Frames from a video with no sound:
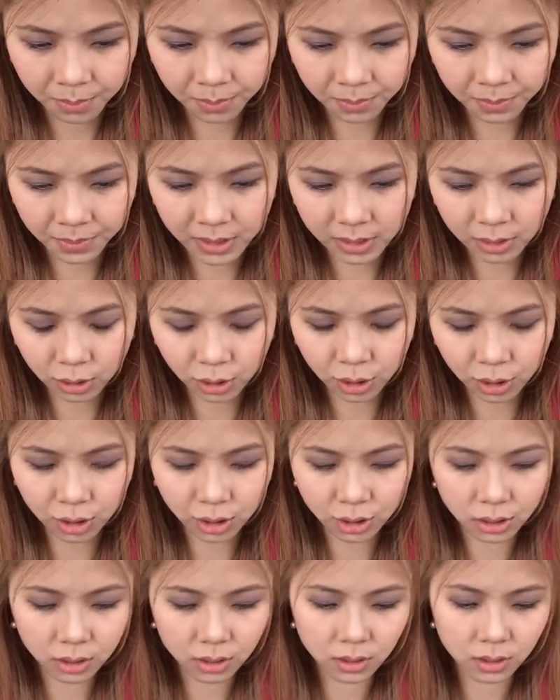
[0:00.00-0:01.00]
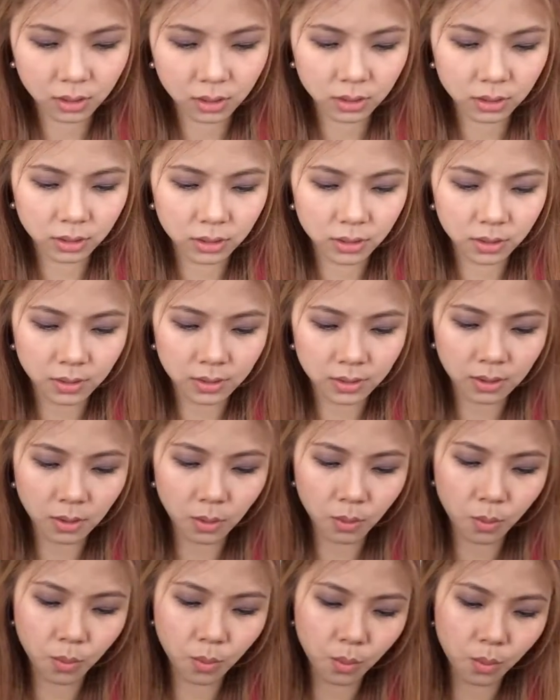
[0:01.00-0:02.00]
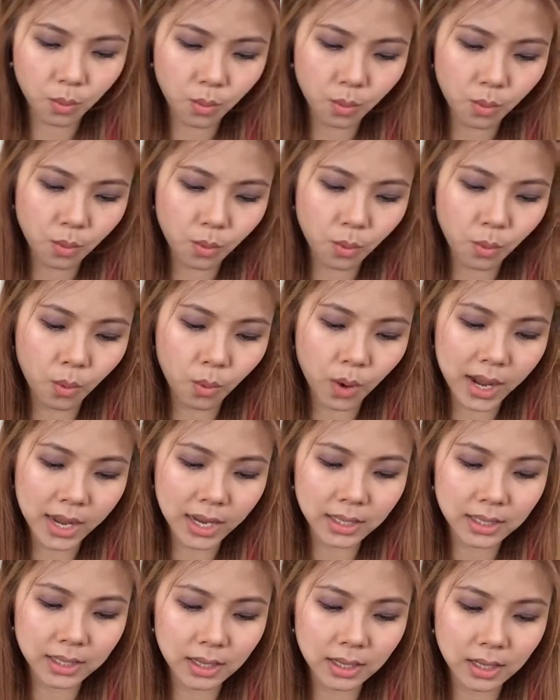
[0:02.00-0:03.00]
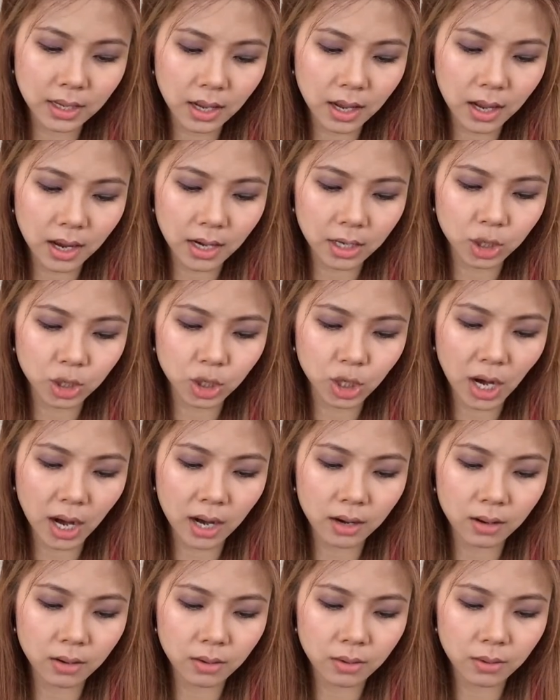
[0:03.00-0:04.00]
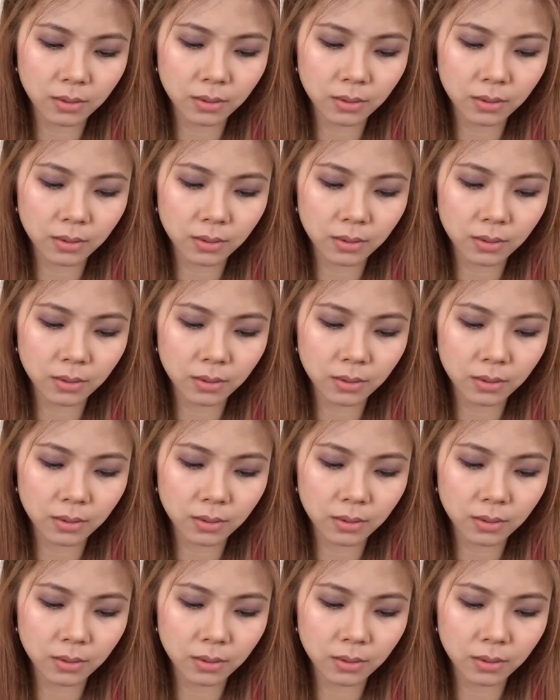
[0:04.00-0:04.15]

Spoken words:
Blizzard. So it's a white eyeshadow